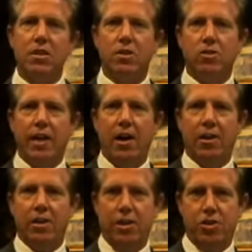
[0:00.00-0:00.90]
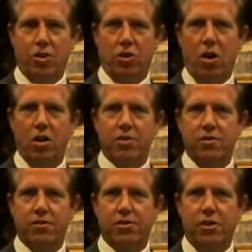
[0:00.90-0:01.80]
you'll calculate your
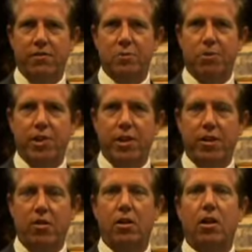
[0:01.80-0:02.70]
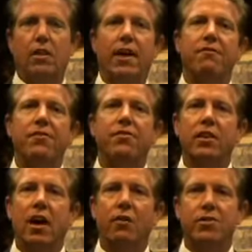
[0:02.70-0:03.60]
cost of service per year, that
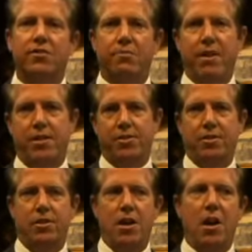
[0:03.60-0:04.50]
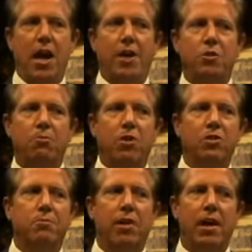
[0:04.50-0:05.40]
$50 for medicine, and you'll
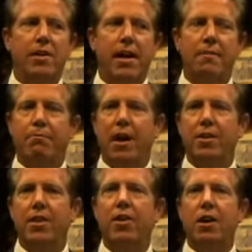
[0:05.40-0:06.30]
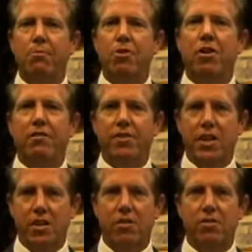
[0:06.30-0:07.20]
multiply that by the number of
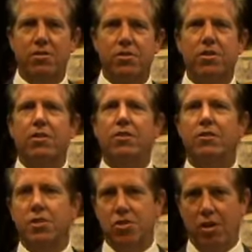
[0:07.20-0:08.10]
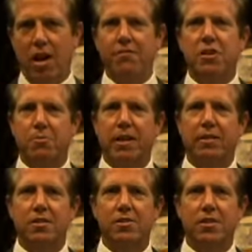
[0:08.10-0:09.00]
years that your life
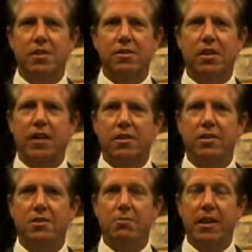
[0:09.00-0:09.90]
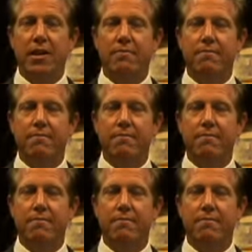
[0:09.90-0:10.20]
expectancy is likely to be.